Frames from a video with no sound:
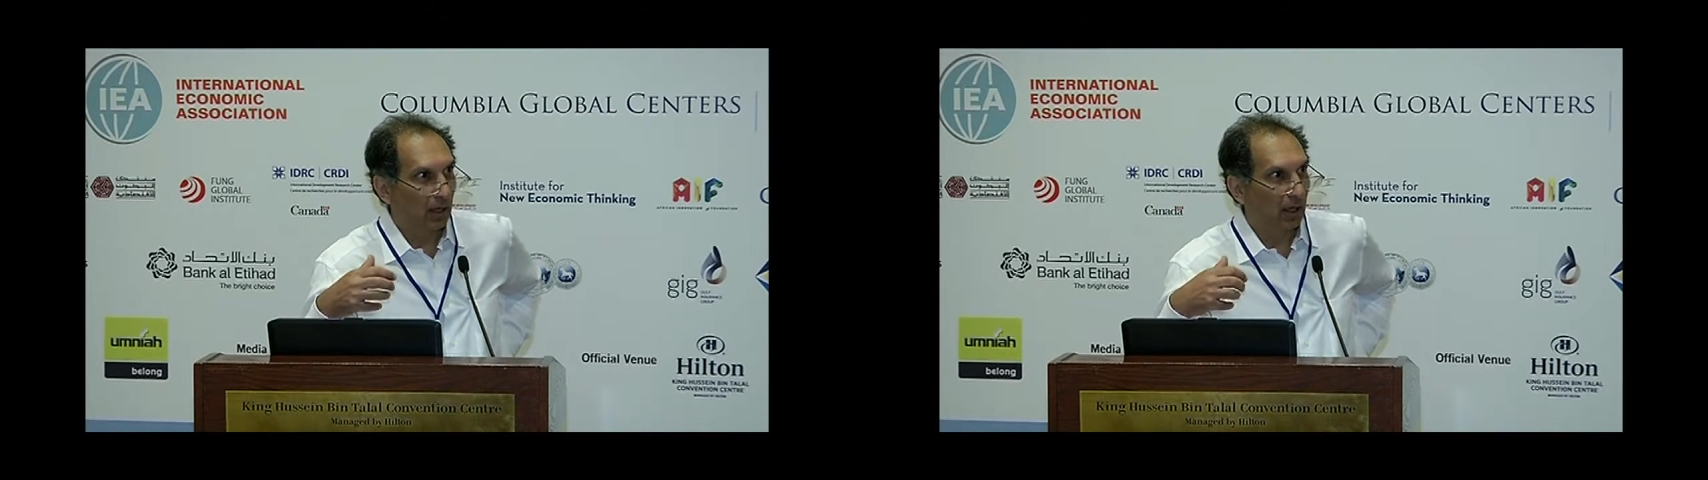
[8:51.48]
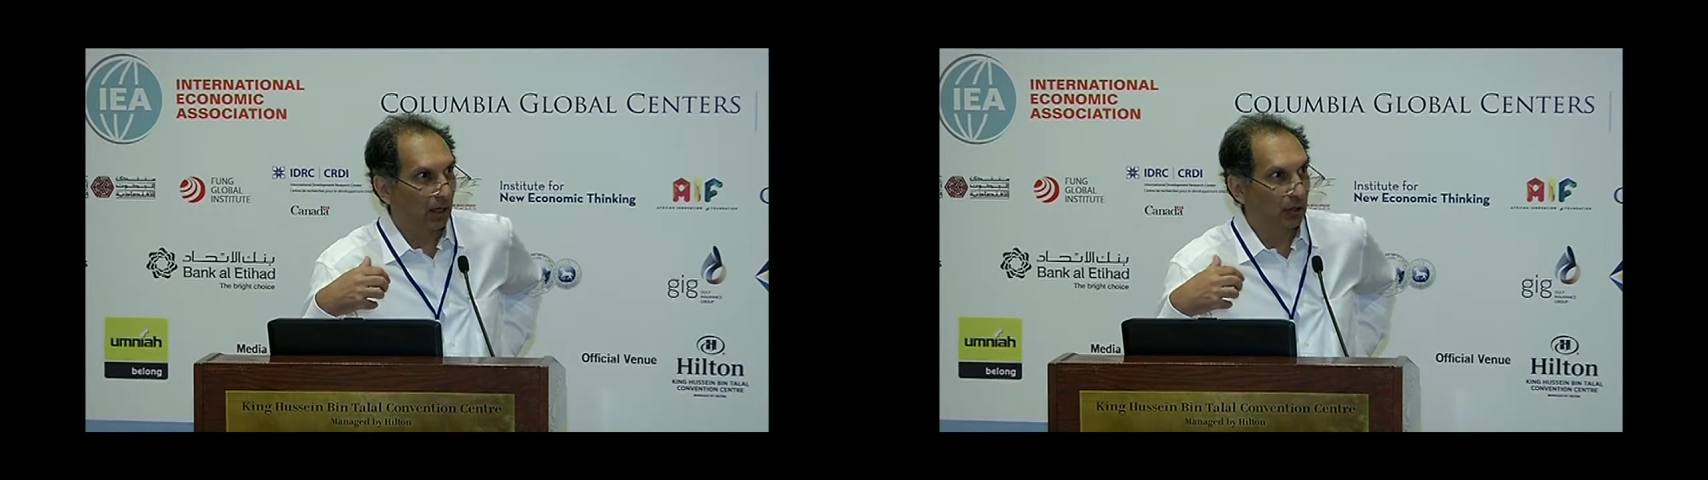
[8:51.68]

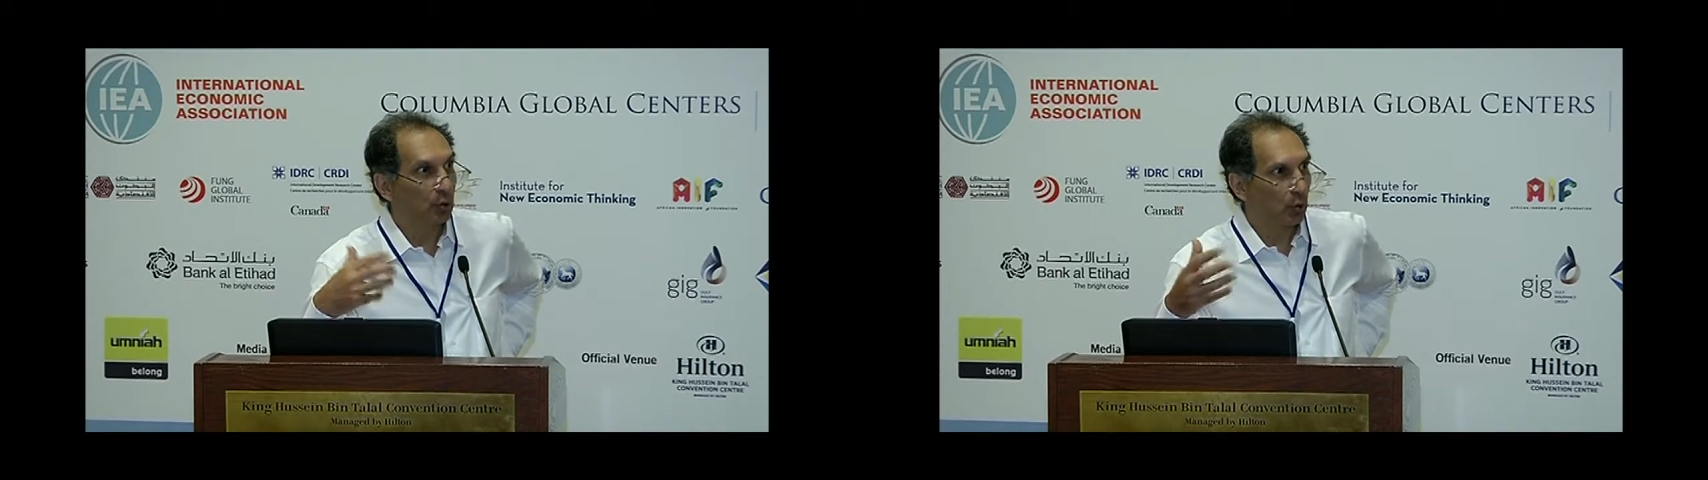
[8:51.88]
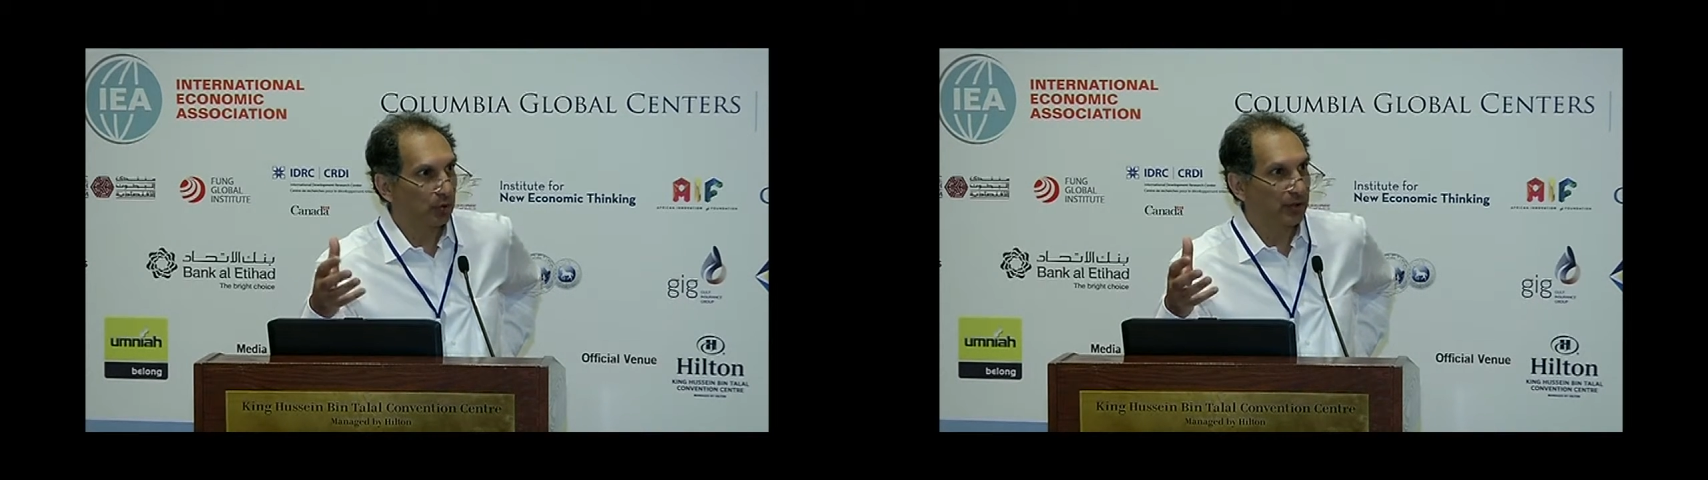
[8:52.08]
uh,
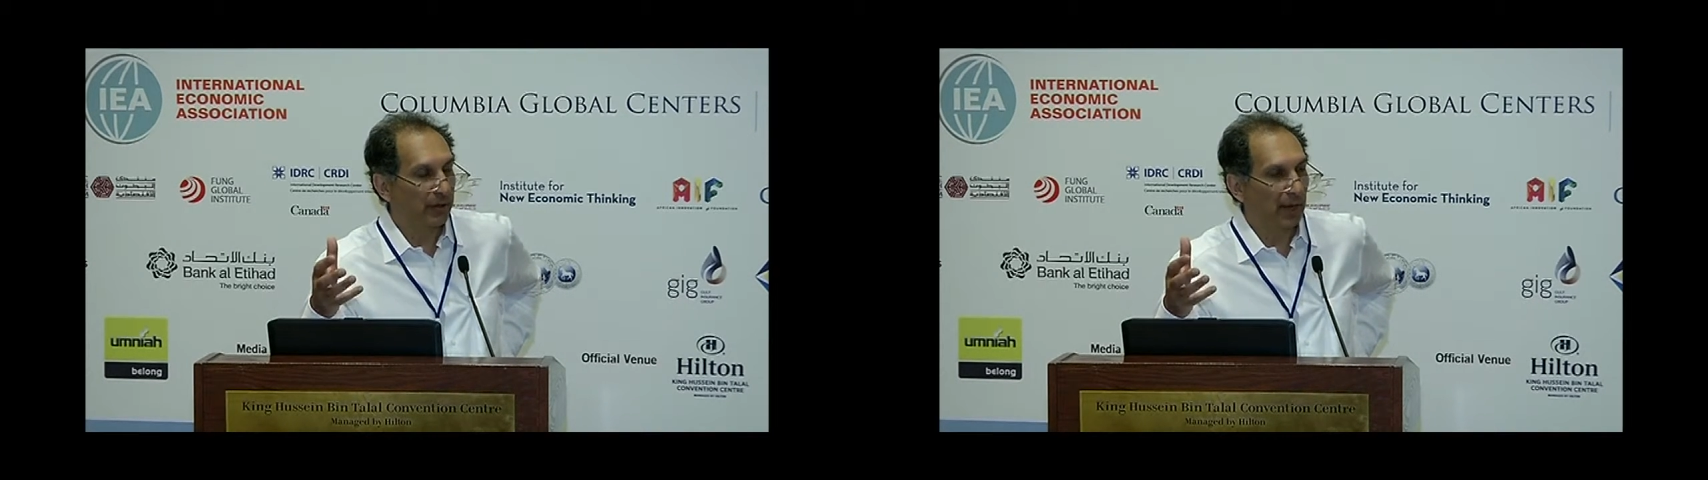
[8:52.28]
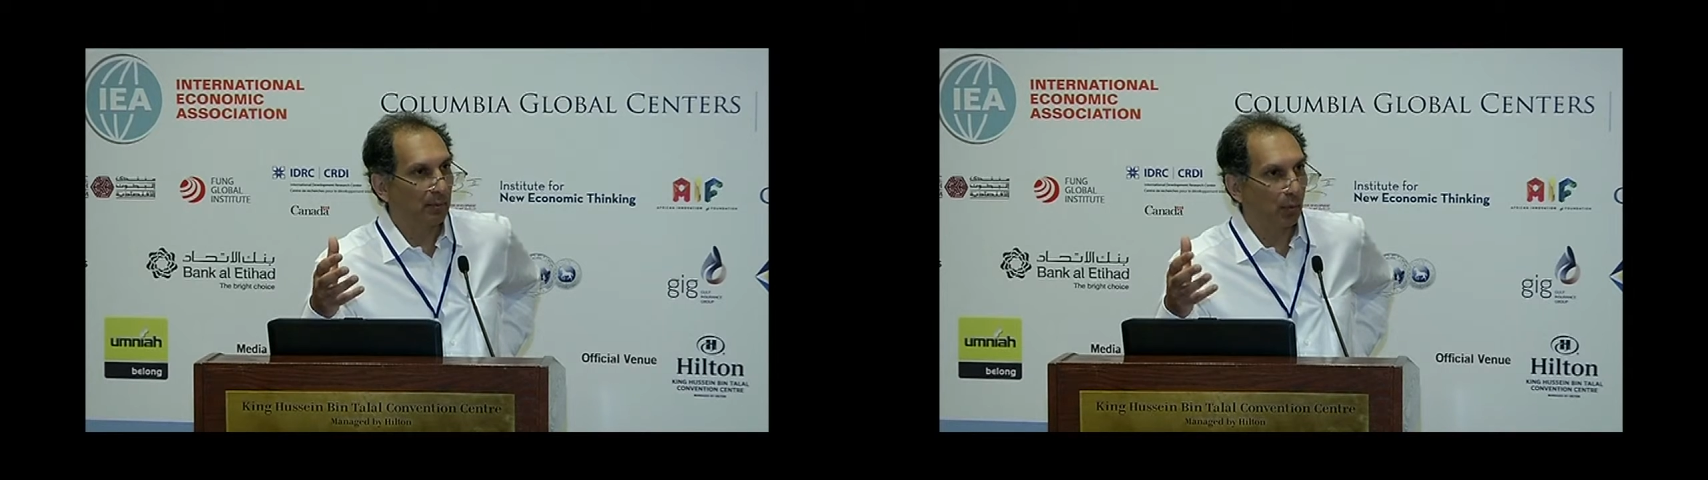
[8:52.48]
you also
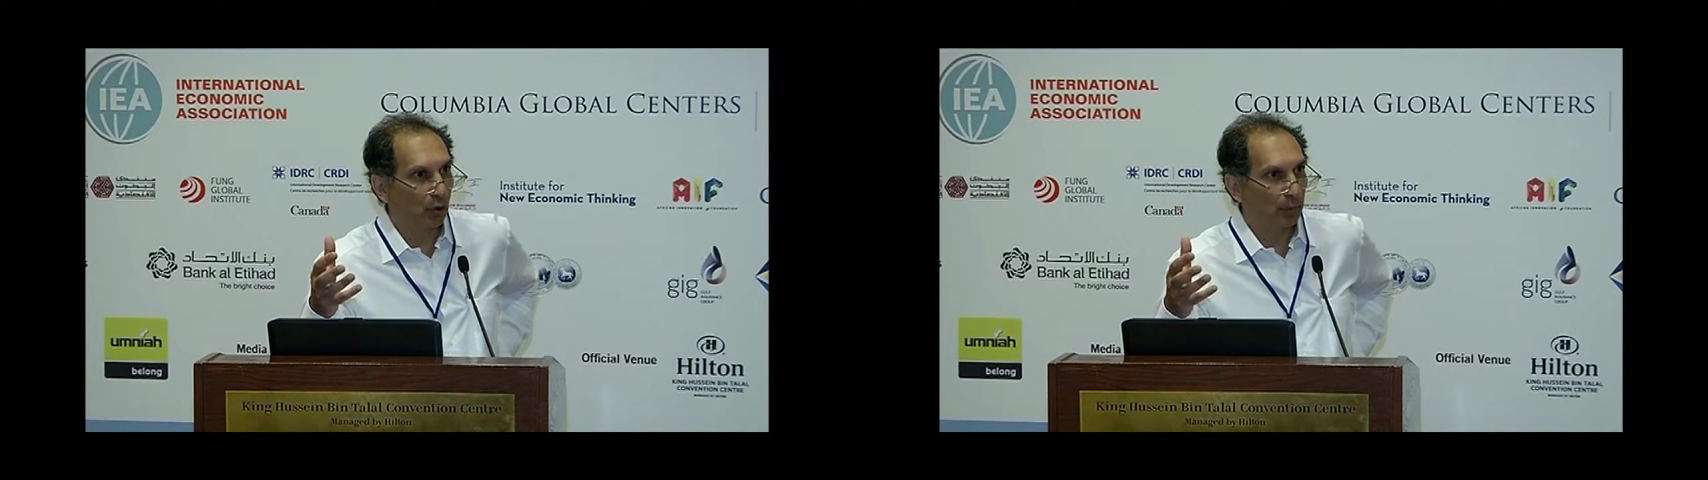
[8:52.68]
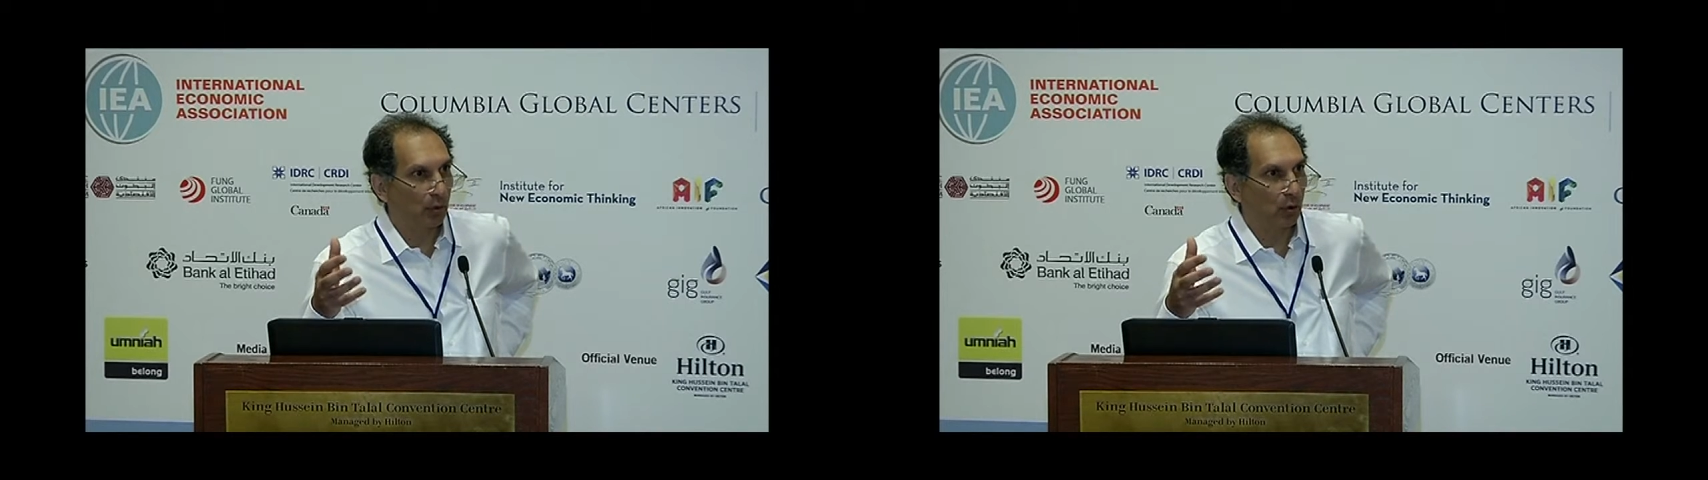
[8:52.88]
get
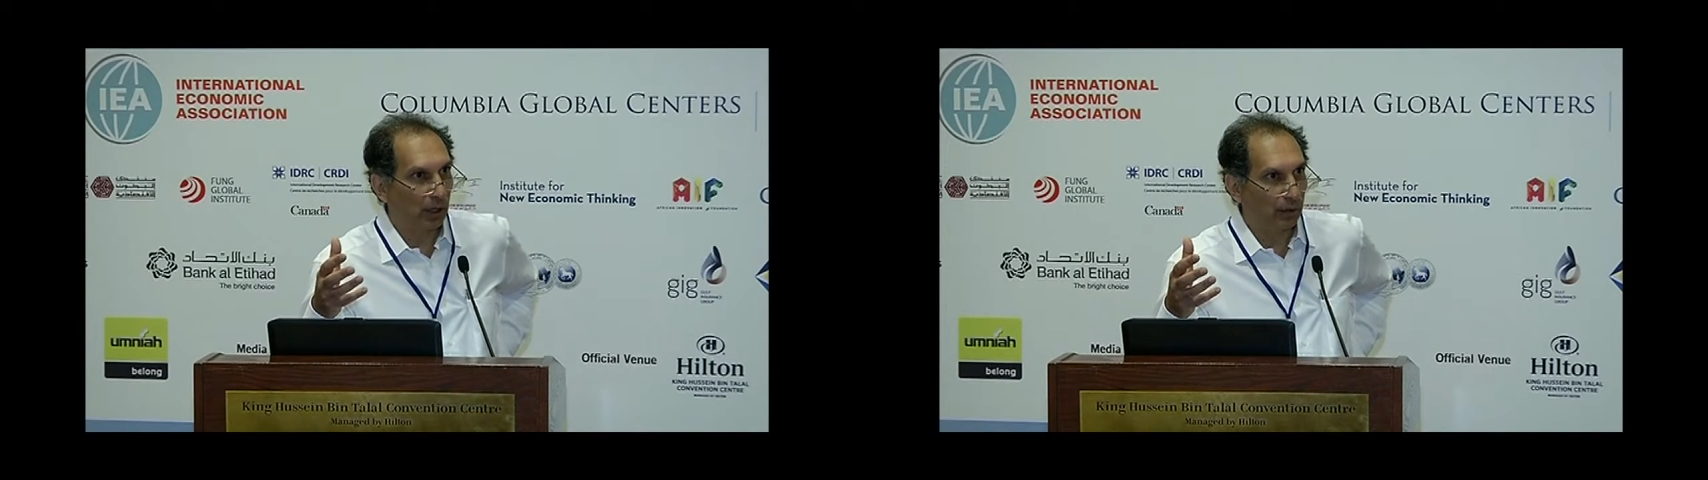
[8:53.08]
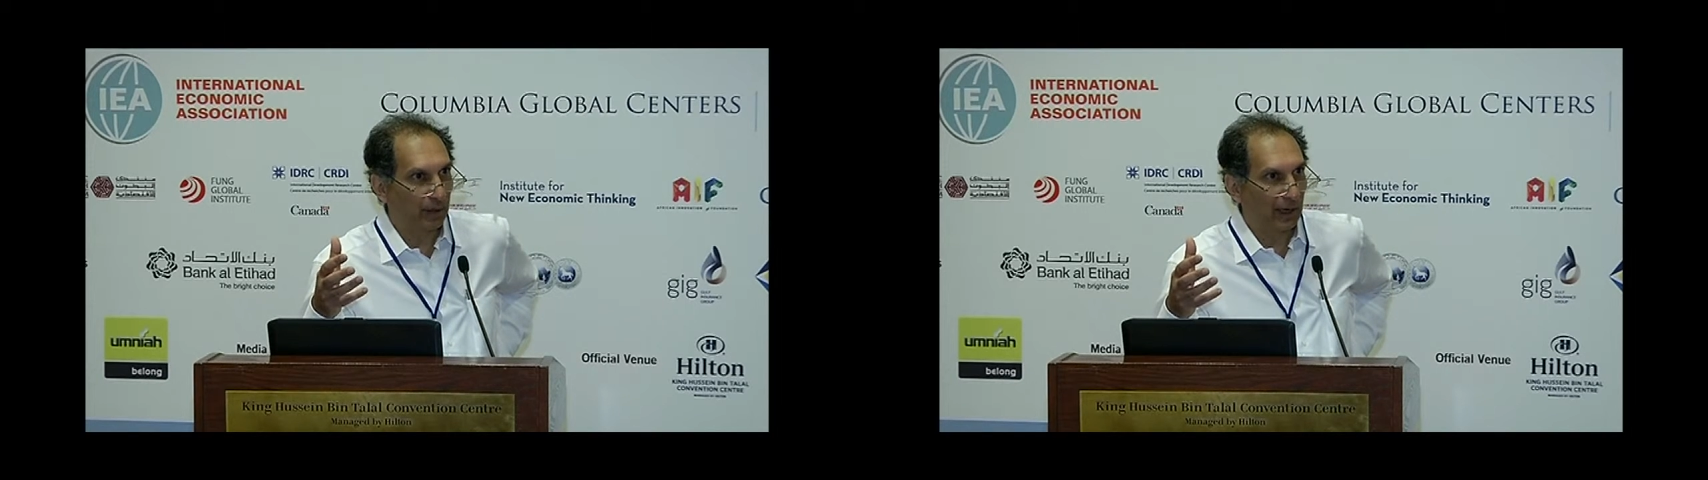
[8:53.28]
more and more
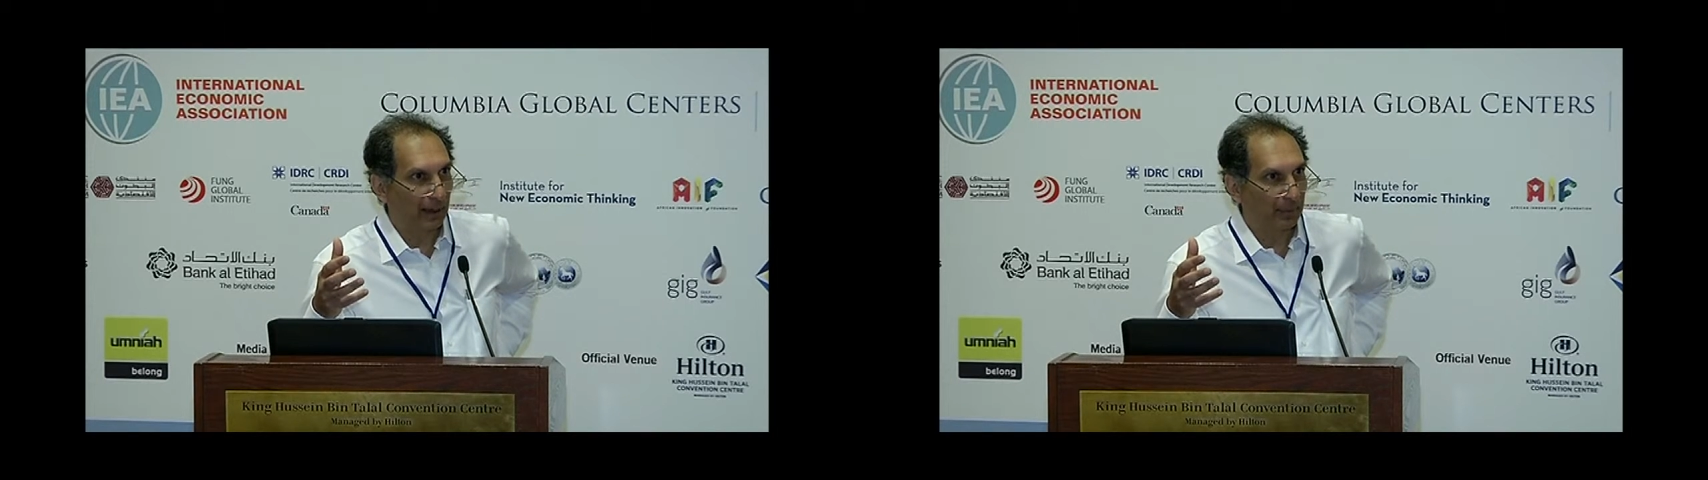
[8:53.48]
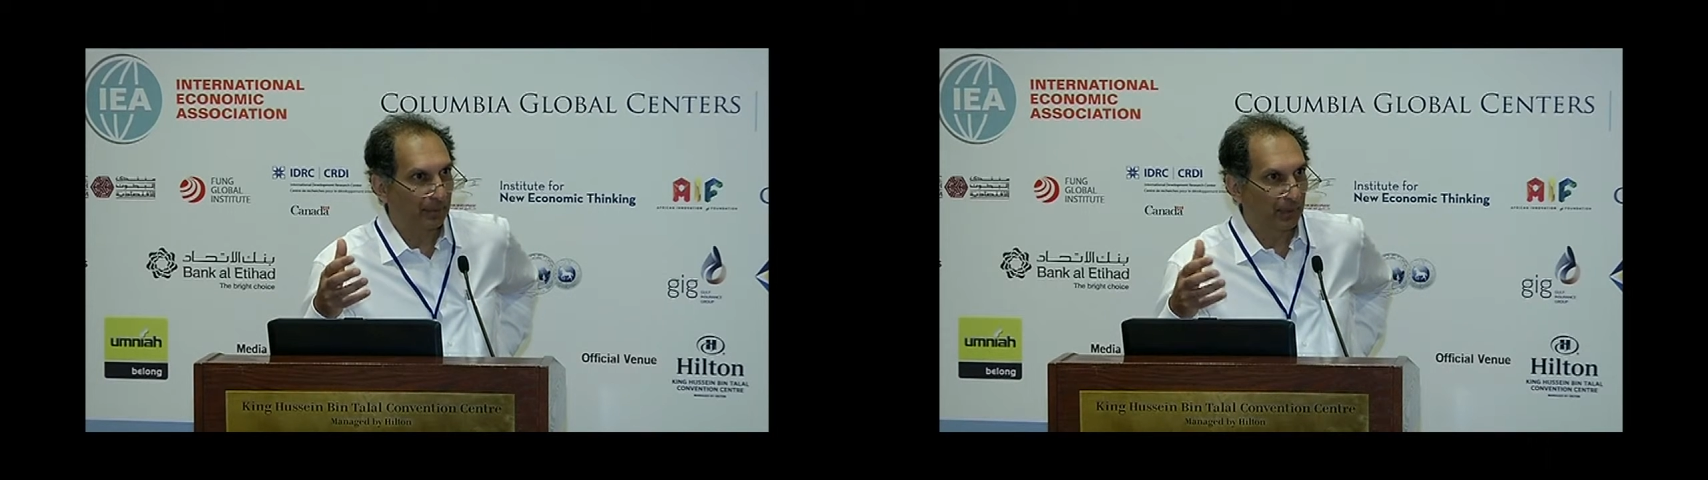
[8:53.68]

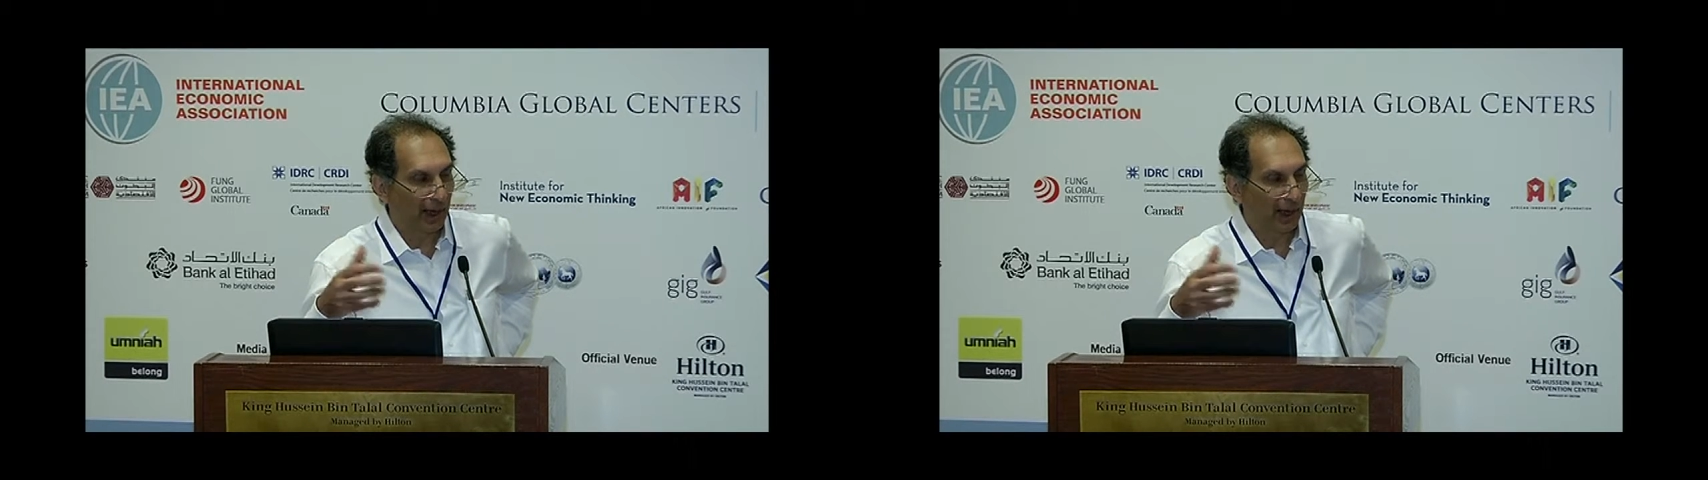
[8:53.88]
overlap.